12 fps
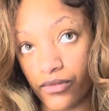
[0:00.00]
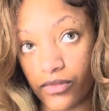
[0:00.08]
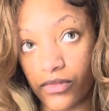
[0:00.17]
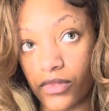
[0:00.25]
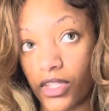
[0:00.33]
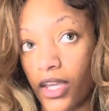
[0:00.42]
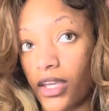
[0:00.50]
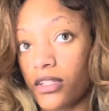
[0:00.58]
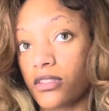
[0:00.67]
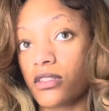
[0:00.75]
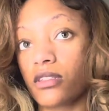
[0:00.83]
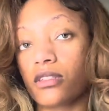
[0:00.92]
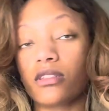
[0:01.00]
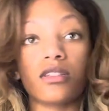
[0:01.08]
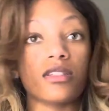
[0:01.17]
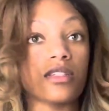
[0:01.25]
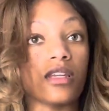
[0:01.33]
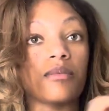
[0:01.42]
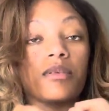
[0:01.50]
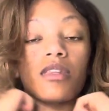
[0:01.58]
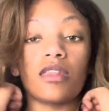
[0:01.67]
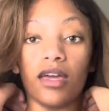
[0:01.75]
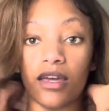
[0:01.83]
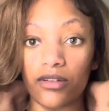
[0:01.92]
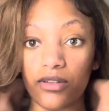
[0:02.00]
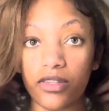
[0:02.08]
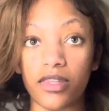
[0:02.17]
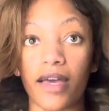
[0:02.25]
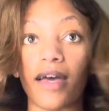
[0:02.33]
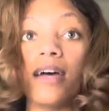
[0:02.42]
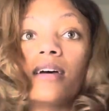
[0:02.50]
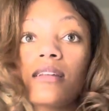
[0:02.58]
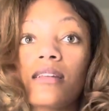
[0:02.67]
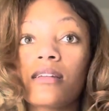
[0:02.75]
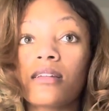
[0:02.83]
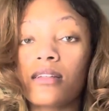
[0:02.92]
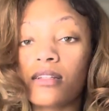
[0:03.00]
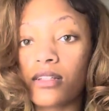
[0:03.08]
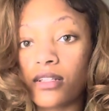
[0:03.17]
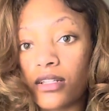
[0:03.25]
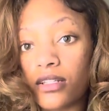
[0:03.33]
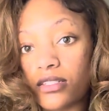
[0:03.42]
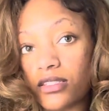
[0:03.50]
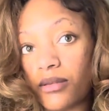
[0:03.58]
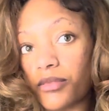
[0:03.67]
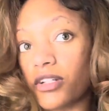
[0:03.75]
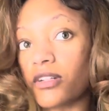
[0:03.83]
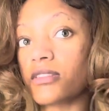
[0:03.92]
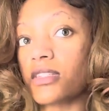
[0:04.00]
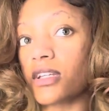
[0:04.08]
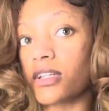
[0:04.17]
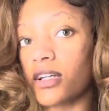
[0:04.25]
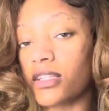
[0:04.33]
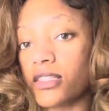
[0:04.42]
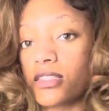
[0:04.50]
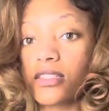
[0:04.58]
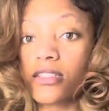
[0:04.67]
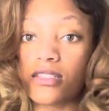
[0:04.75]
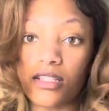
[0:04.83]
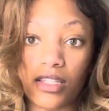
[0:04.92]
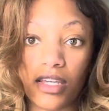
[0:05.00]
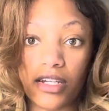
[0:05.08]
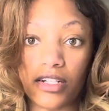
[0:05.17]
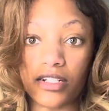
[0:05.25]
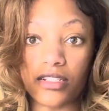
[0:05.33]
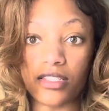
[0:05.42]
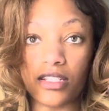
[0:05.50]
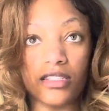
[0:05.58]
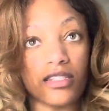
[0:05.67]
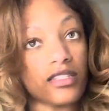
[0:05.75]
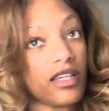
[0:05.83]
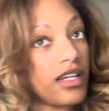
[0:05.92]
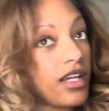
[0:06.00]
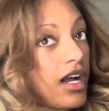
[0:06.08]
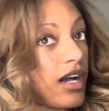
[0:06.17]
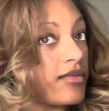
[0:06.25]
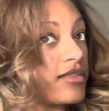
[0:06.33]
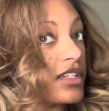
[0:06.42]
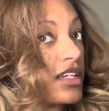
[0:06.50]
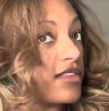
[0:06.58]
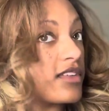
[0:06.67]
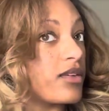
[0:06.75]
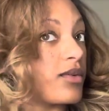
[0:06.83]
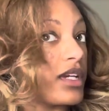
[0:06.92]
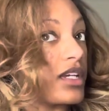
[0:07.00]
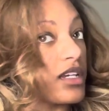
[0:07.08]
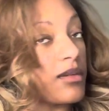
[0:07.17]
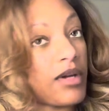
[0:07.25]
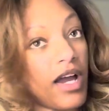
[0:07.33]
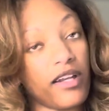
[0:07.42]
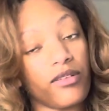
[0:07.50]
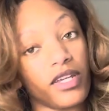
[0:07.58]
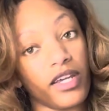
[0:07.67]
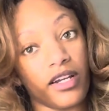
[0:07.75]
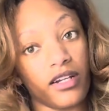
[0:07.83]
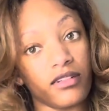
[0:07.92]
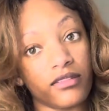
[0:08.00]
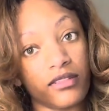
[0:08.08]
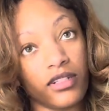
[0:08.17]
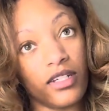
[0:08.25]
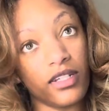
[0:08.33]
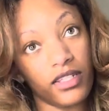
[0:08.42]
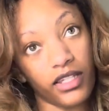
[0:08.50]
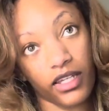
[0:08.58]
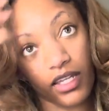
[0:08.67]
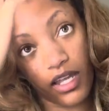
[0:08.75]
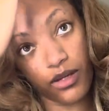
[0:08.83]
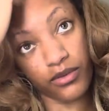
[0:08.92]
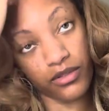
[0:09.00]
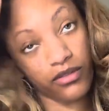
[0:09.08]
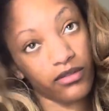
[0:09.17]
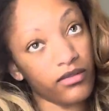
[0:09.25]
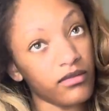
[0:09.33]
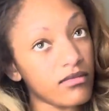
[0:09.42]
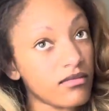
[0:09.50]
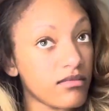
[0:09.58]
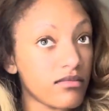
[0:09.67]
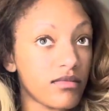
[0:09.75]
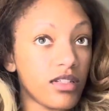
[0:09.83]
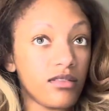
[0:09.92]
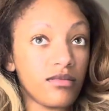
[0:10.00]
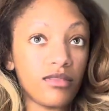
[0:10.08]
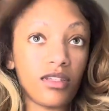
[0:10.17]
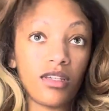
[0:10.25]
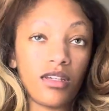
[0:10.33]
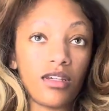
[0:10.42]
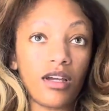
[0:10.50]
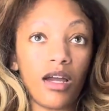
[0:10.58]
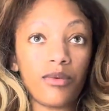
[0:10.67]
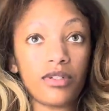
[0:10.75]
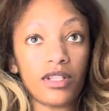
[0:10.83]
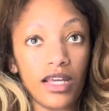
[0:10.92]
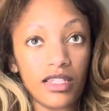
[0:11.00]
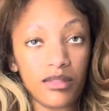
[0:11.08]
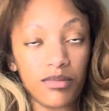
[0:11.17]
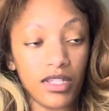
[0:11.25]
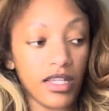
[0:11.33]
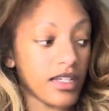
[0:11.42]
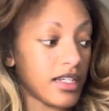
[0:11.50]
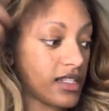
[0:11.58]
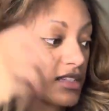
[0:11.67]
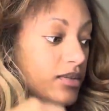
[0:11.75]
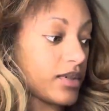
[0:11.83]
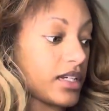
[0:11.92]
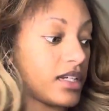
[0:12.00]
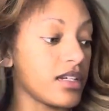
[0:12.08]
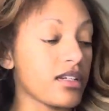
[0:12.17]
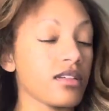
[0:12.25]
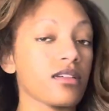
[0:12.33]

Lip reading: That is gonna be that on that. Some girls like cut this into layers because it's like obvi giving wig, but I don't care. Like I will gladly be like, it's a wig.